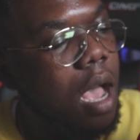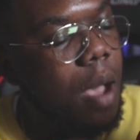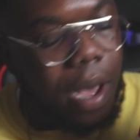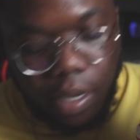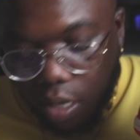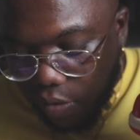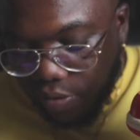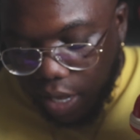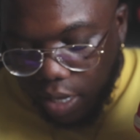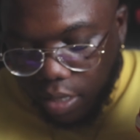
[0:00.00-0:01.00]
Um, I love
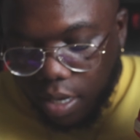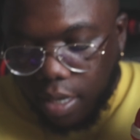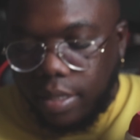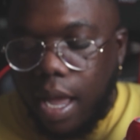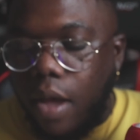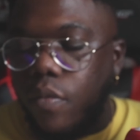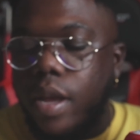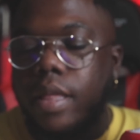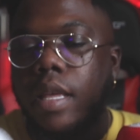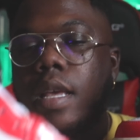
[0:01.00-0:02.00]
that he does that
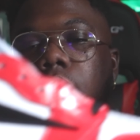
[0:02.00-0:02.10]
with